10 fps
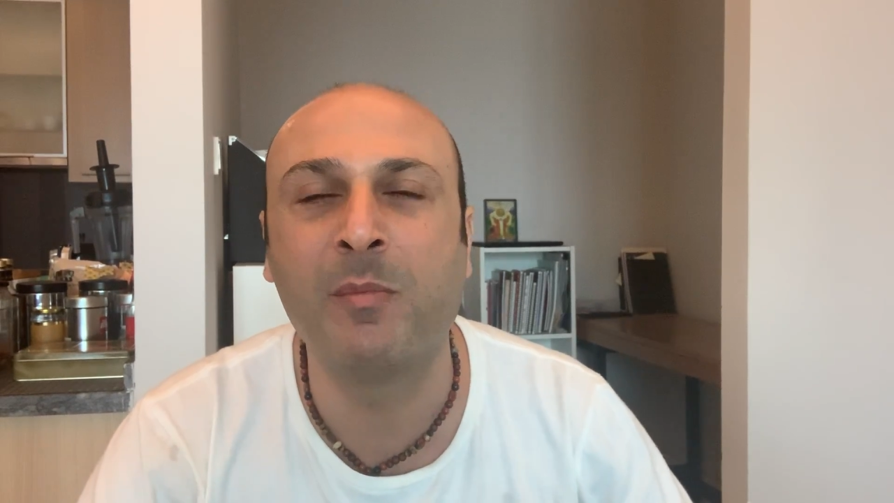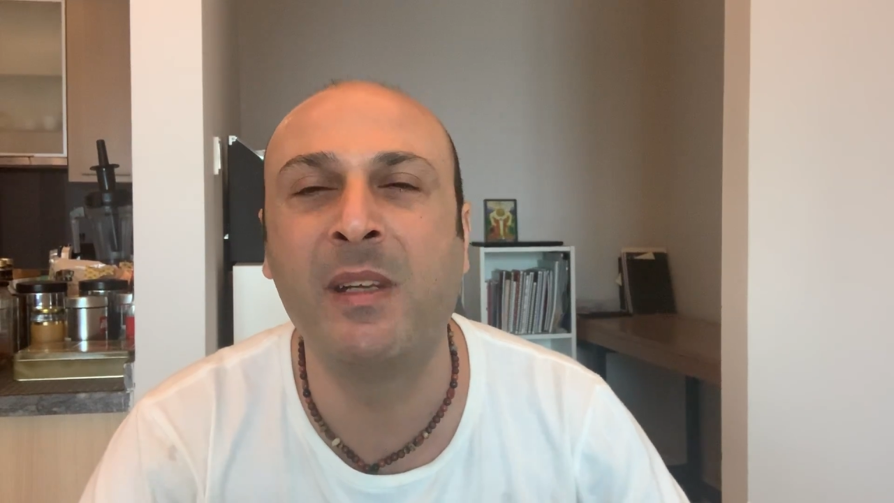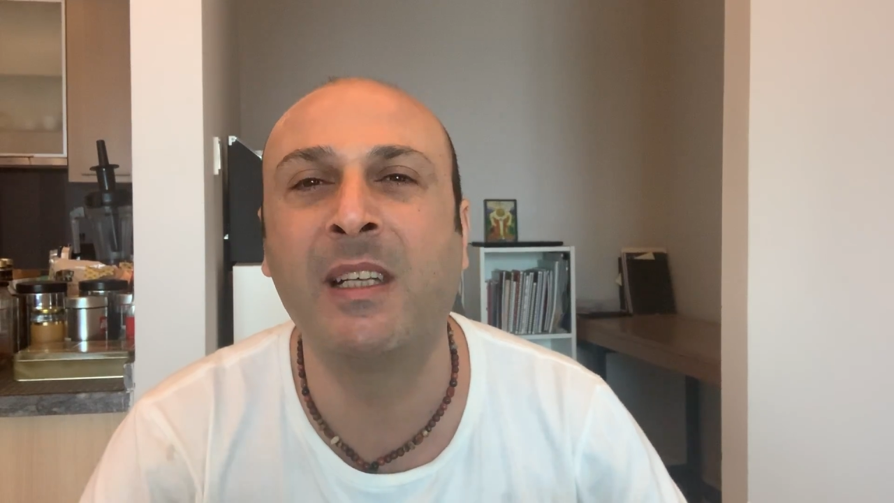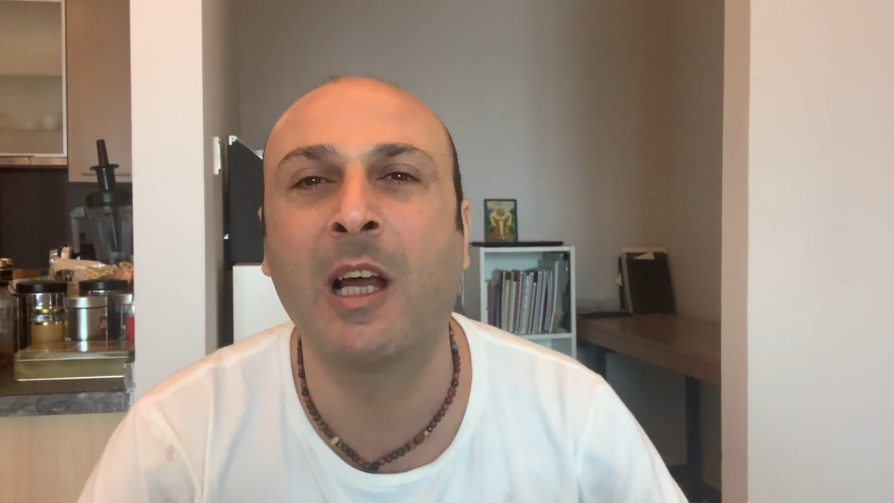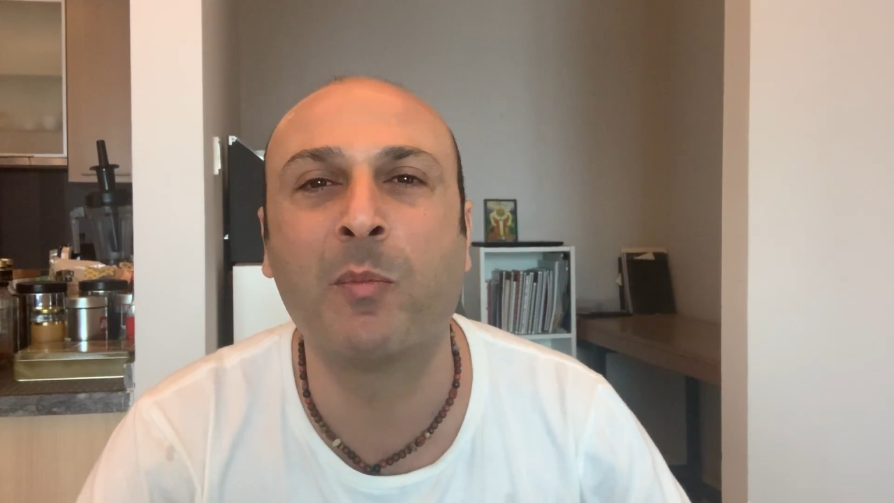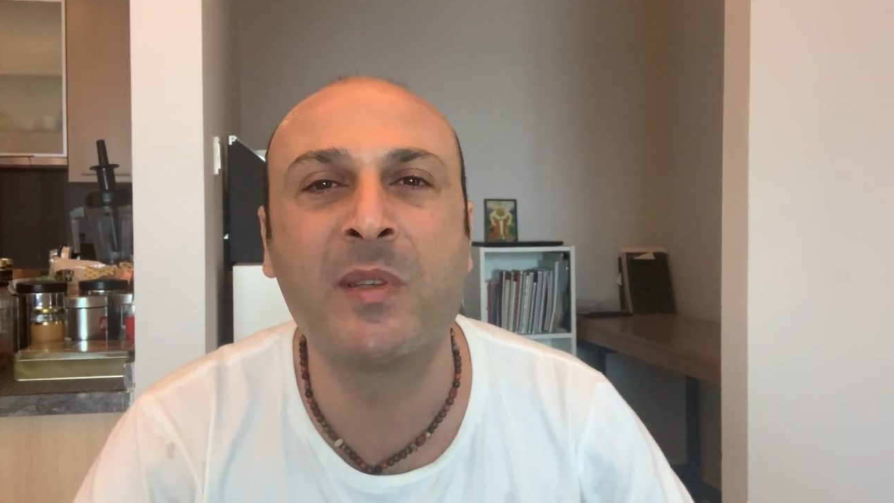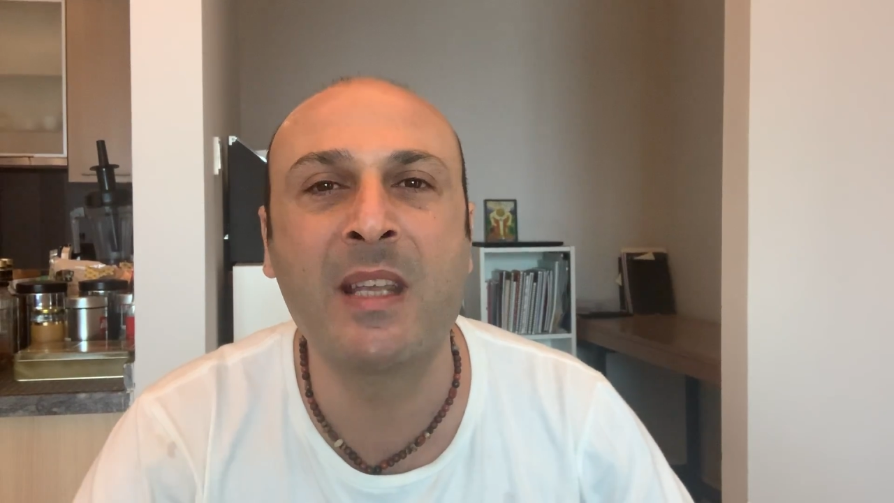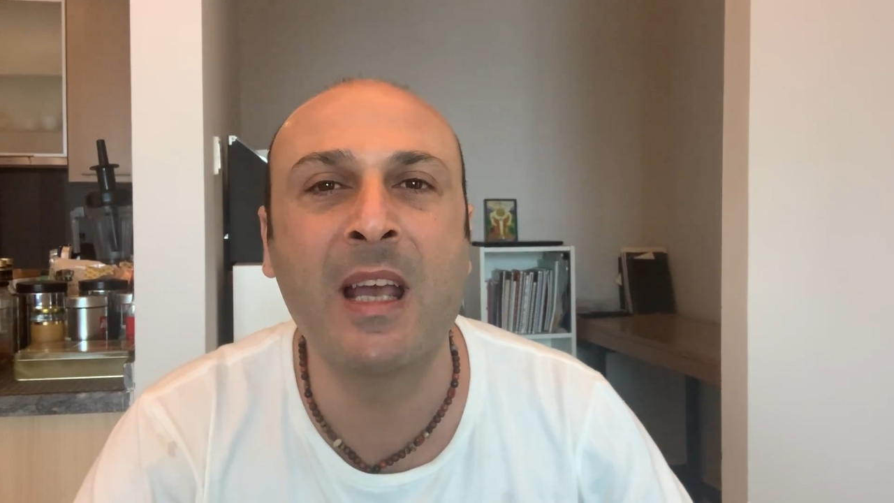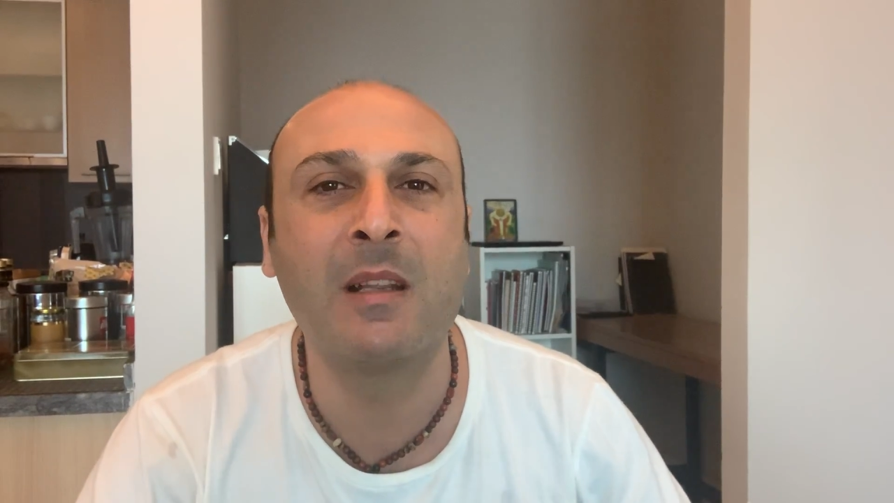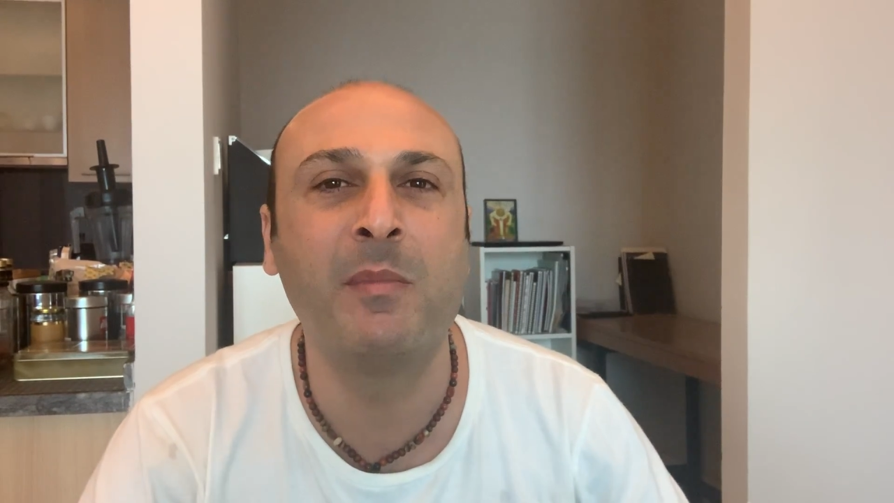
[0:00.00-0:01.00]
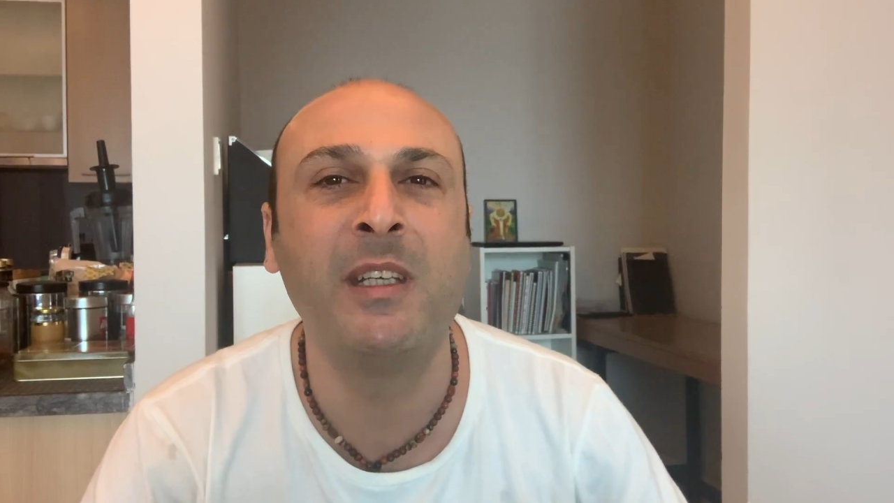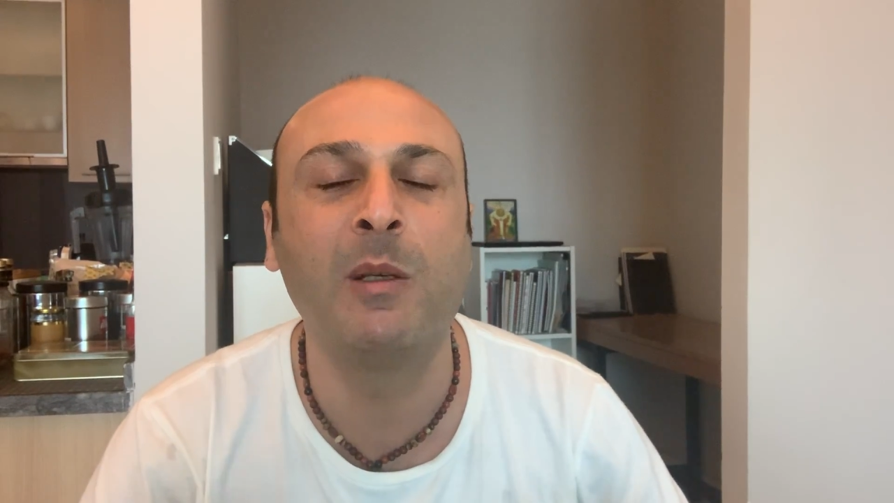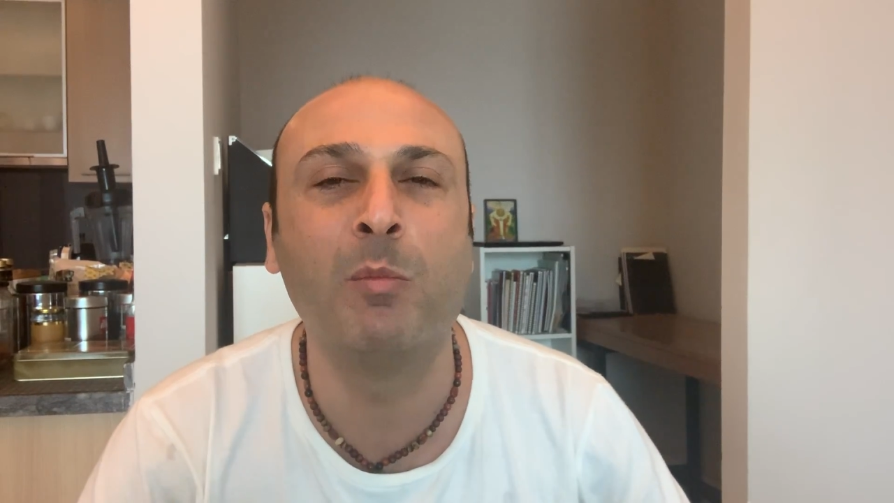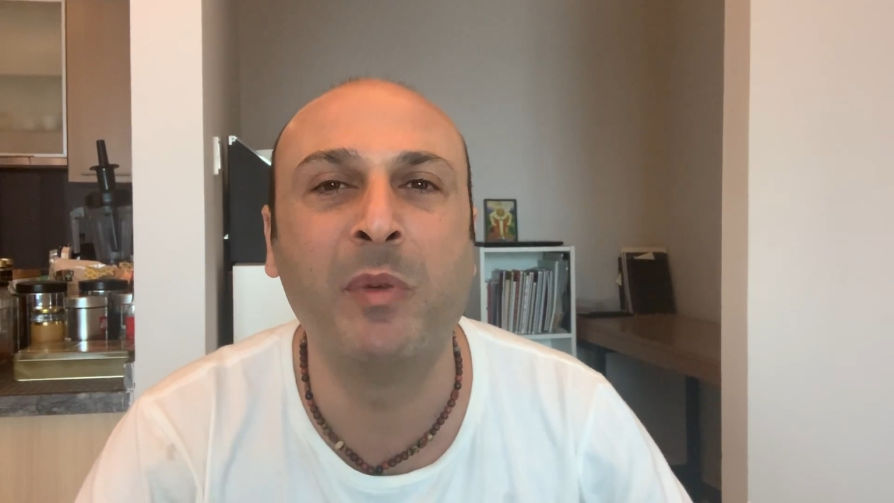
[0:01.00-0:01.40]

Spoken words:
being upset, being